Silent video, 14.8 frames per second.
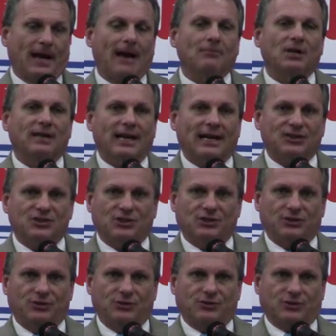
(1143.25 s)
I'm going to ask
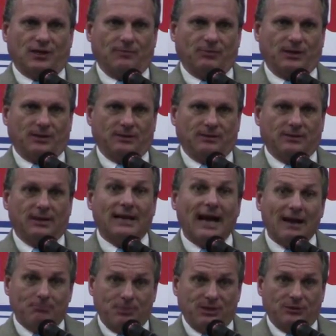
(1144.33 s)
you to do something that
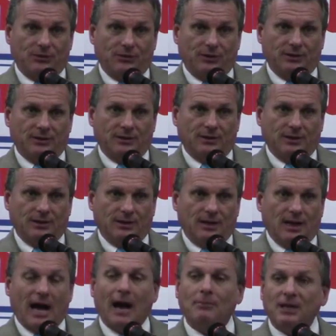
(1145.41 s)
I've been doing.
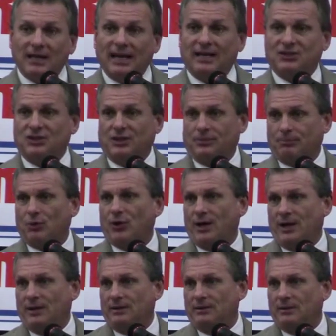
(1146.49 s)
I'm going to ask you to
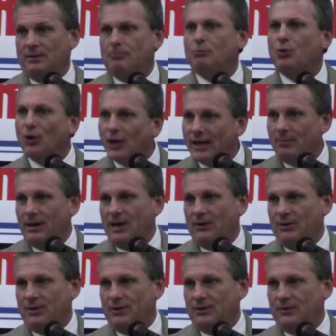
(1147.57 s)
pray. Pray
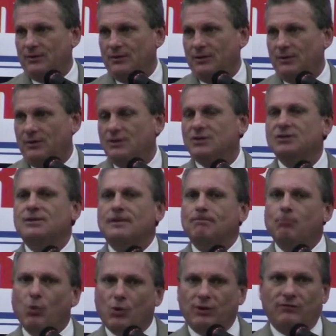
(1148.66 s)
about this. This
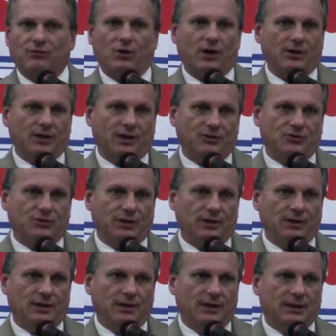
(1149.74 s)
is important for our country.
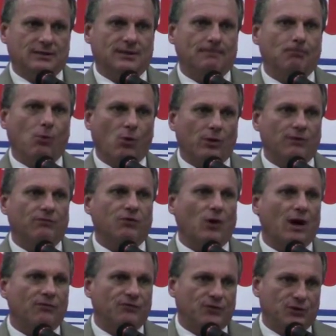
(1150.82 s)
It's important for
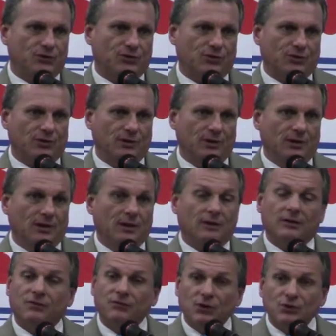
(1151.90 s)
our future,
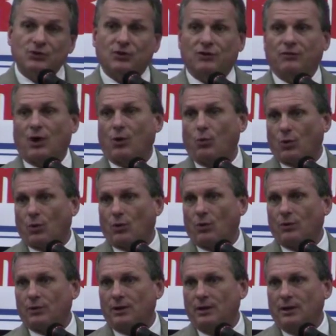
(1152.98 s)
the future of our
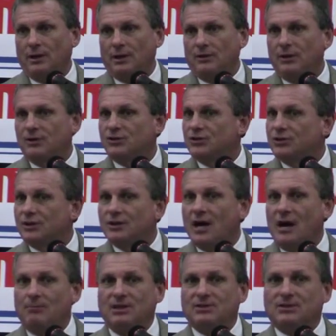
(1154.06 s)
world. This should
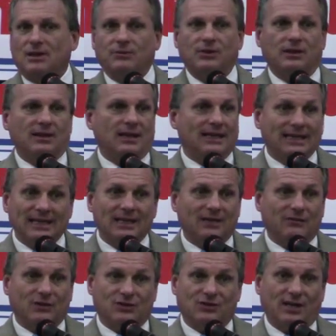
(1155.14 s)
not be something that any
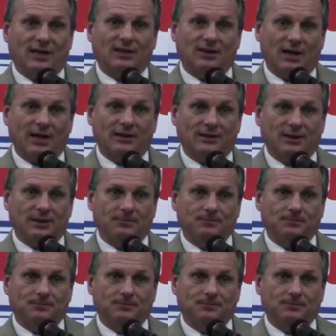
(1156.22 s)
of us take lightly.